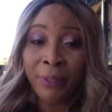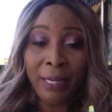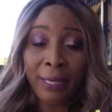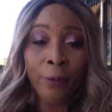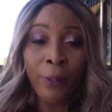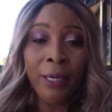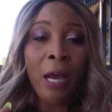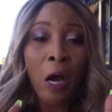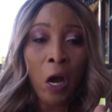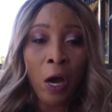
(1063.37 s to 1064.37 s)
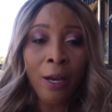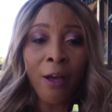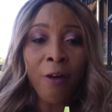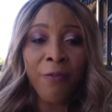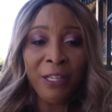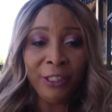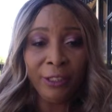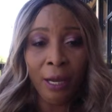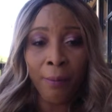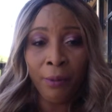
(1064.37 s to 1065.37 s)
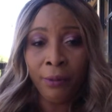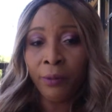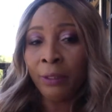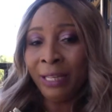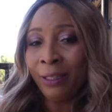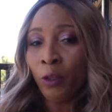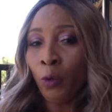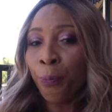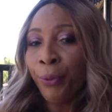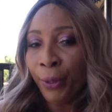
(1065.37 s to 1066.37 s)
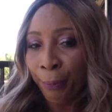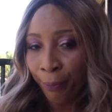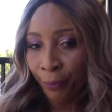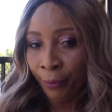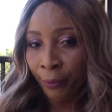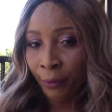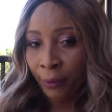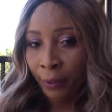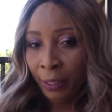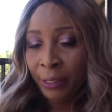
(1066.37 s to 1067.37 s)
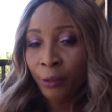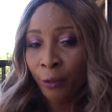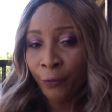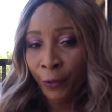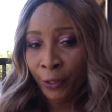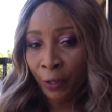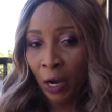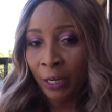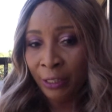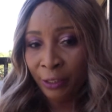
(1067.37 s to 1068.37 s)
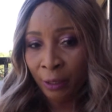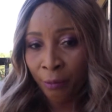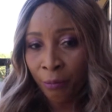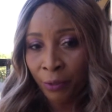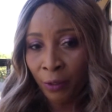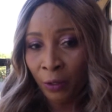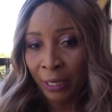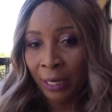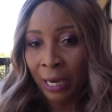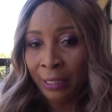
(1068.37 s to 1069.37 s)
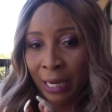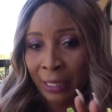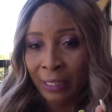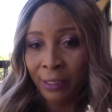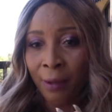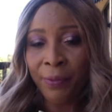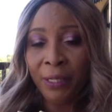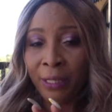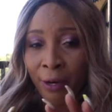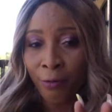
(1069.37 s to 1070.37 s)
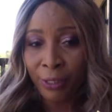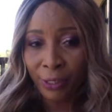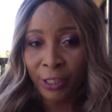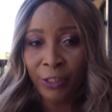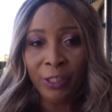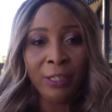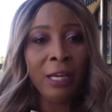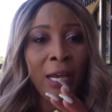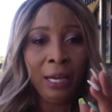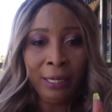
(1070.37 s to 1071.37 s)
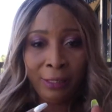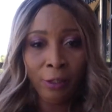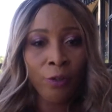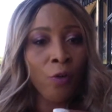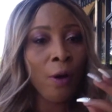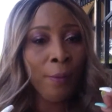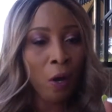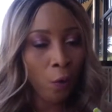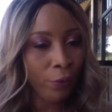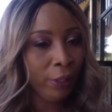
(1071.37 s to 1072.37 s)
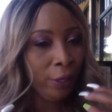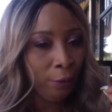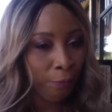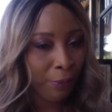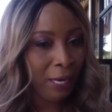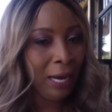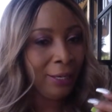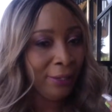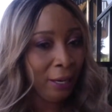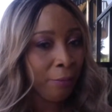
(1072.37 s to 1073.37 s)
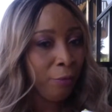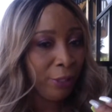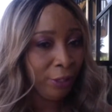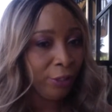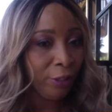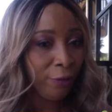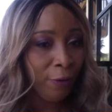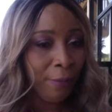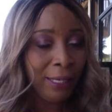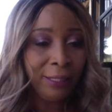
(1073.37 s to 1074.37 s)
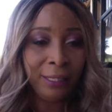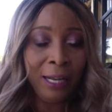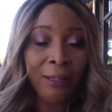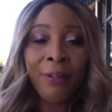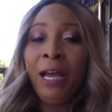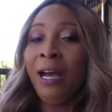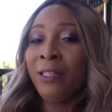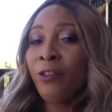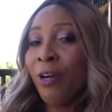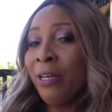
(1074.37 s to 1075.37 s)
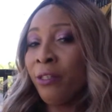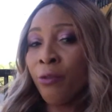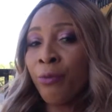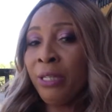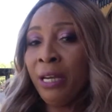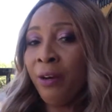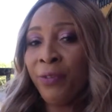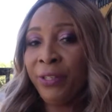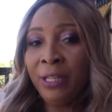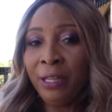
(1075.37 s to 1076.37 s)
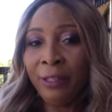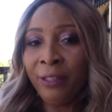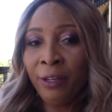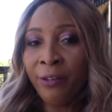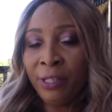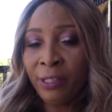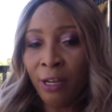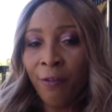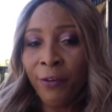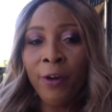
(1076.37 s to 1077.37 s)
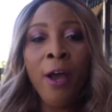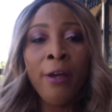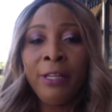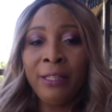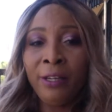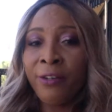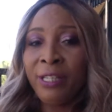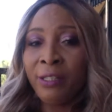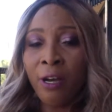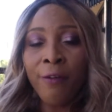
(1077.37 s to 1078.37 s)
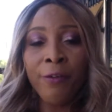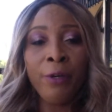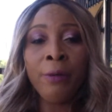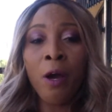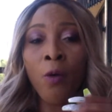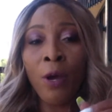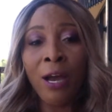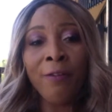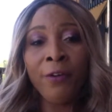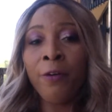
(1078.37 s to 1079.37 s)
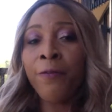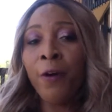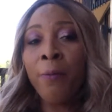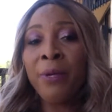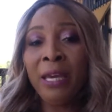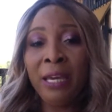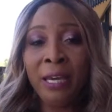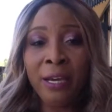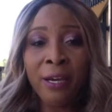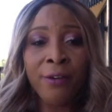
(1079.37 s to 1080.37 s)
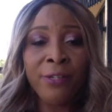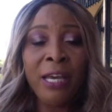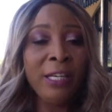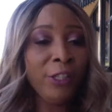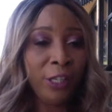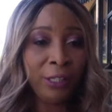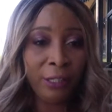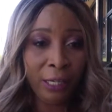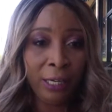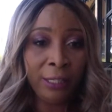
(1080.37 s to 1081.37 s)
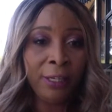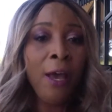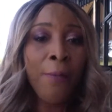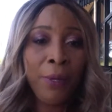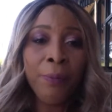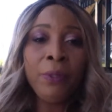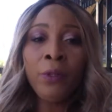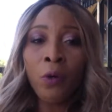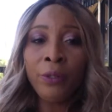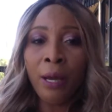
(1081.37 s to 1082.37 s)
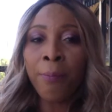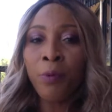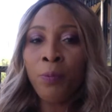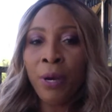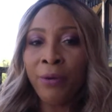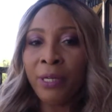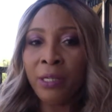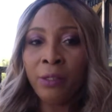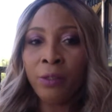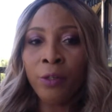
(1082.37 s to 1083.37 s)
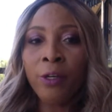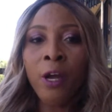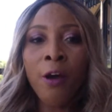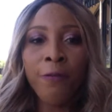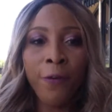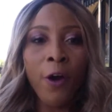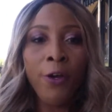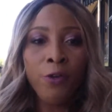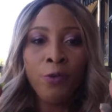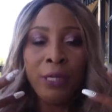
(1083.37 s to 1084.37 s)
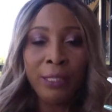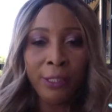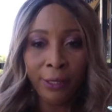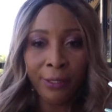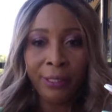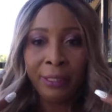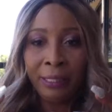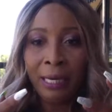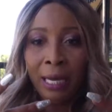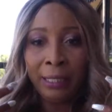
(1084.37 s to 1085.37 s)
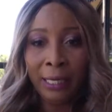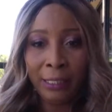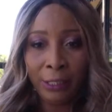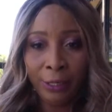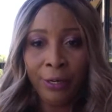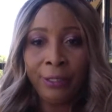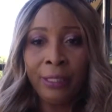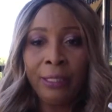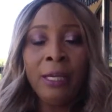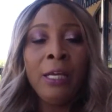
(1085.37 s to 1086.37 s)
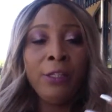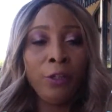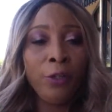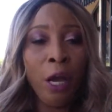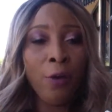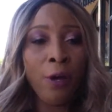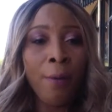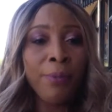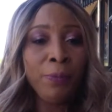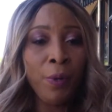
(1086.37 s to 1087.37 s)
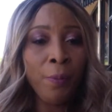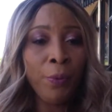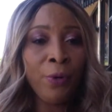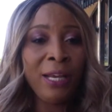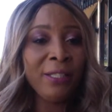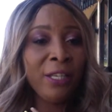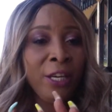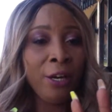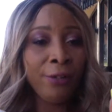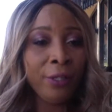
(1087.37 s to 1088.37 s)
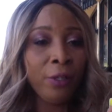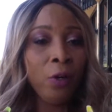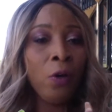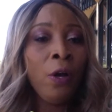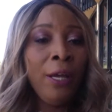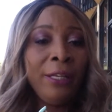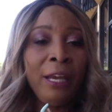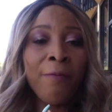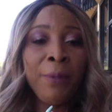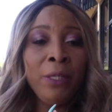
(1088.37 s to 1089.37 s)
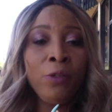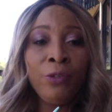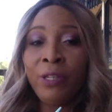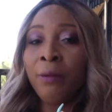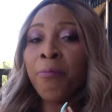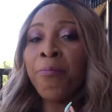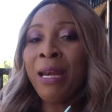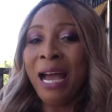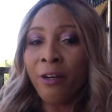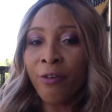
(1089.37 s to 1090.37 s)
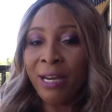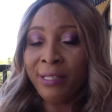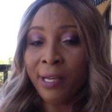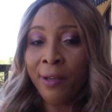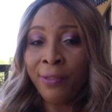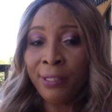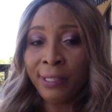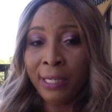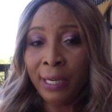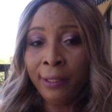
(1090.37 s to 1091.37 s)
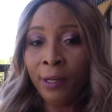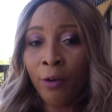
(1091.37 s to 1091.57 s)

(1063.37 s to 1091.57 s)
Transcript: But anyway, all vegetables that look purple is good for your collagen Okay, and that is something they're researching. And as you know, I'm out there behind them researching for myself and trying to read everything that they're discover that they're discovering. However, from ancient days, people know that blueberry is good for you internally and externally. So now comes purple rice. Years ago, they have been using black rice on the skin.